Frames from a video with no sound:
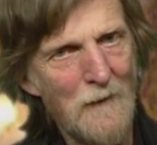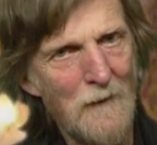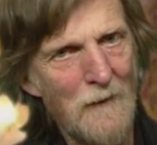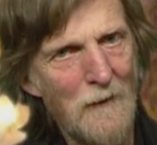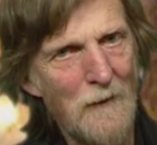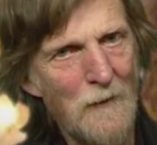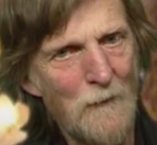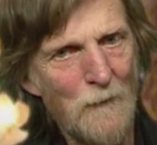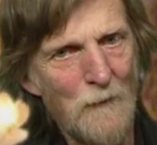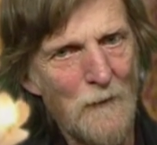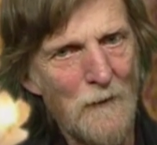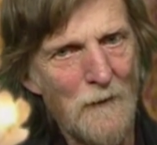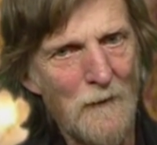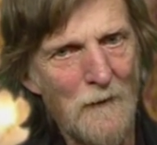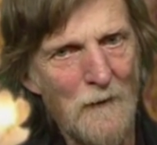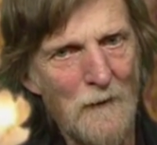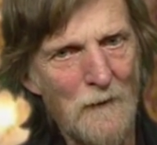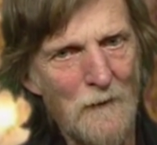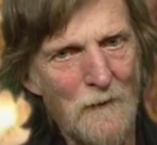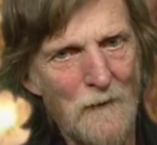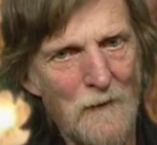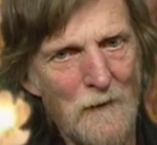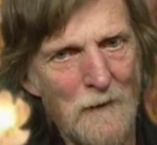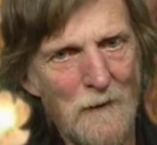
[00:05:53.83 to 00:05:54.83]
I haven't gone
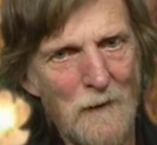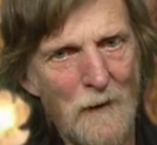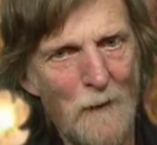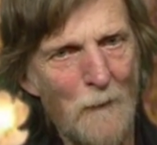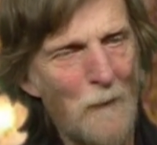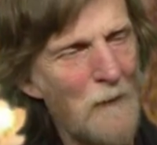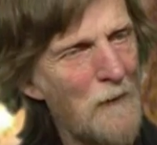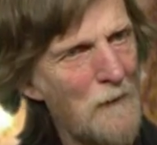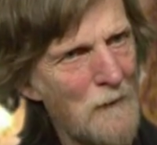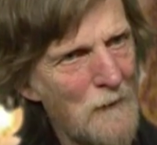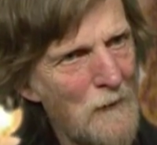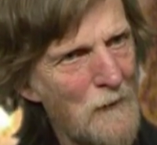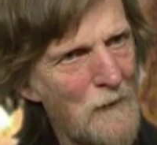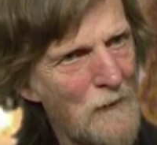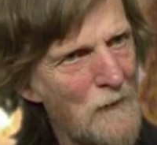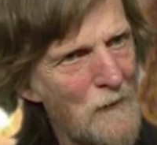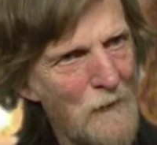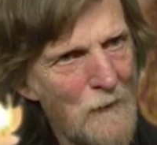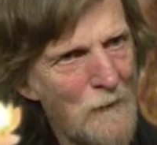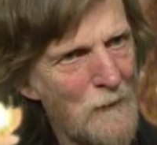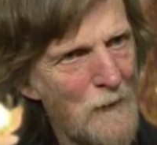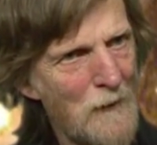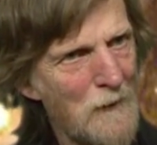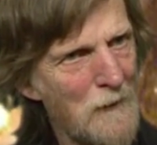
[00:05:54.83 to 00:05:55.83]
there and said, come along, this is
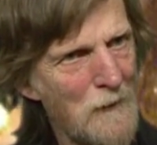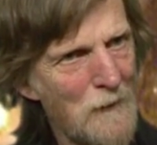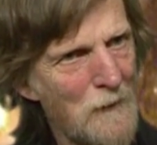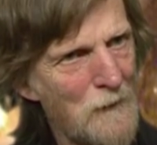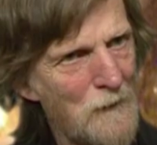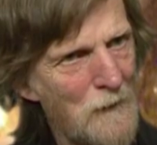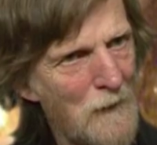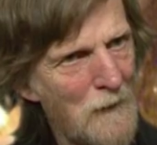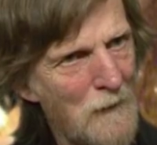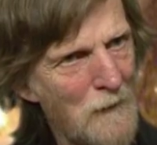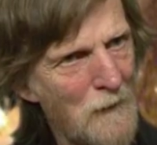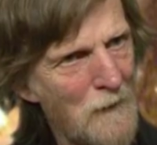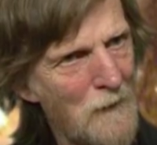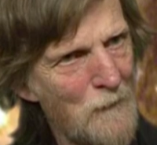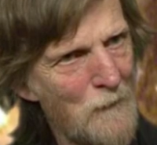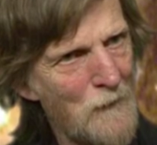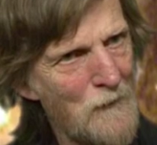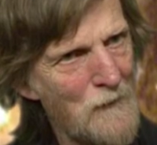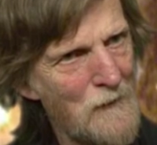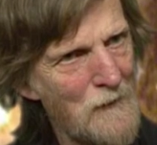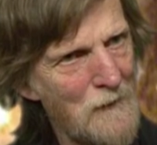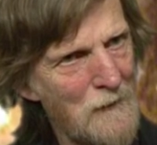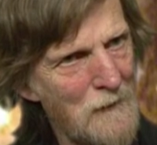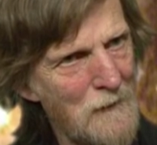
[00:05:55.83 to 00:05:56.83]
the funniest show you'll ever
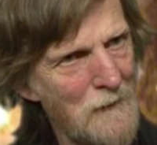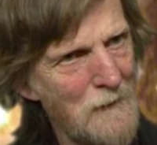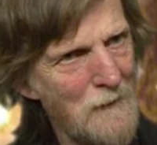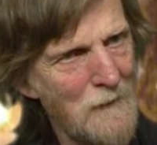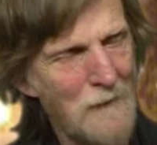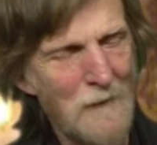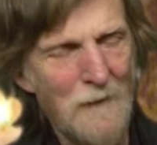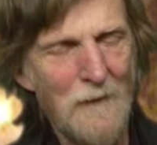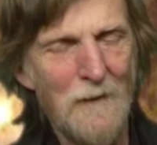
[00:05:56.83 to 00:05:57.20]
see.